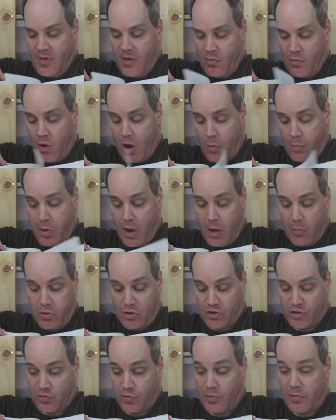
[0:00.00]
well
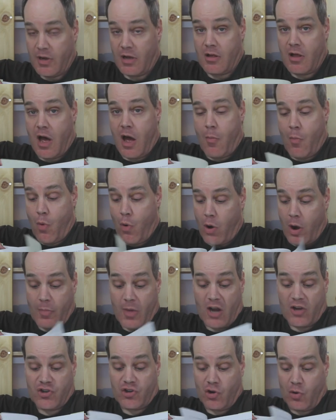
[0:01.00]
published would be a lot more. I'm
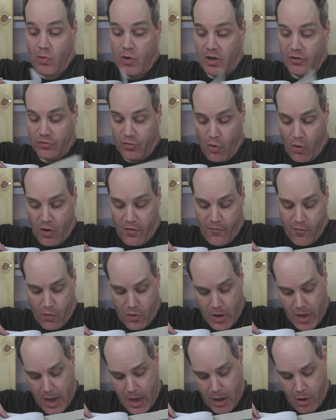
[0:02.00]
not sure what it's going
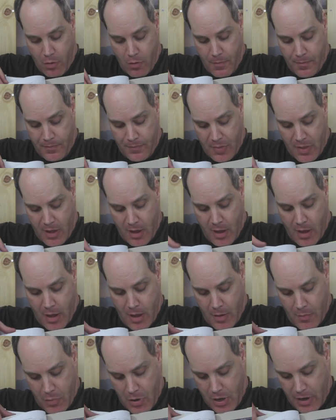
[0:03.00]
for now.
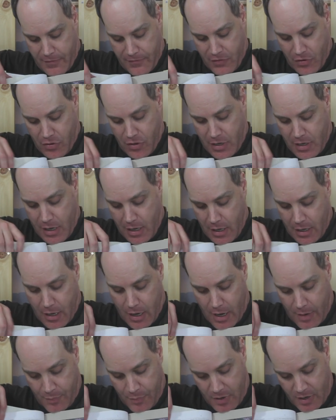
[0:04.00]
But if you can get a
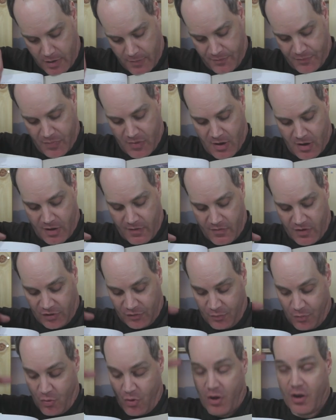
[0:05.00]
copy of this
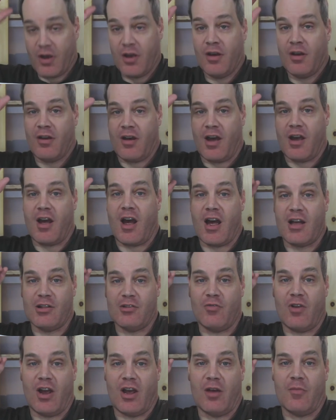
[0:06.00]
book, I
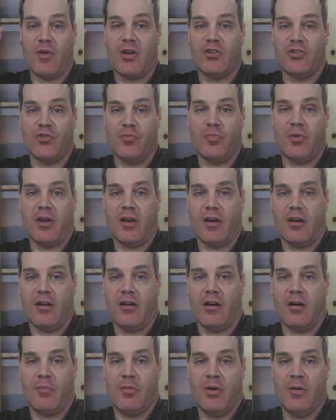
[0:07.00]
highly recommend you pick it
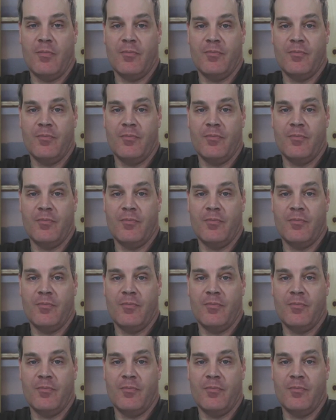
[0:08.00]
up.